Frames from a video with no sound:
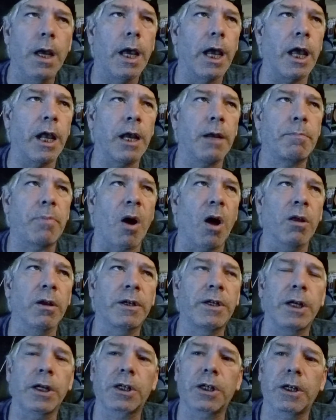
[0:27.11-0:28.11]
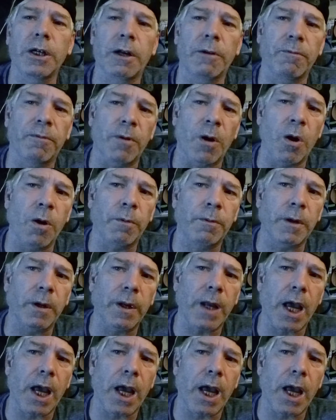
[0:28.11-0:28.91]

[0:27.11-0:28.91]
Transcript: Any politician involved in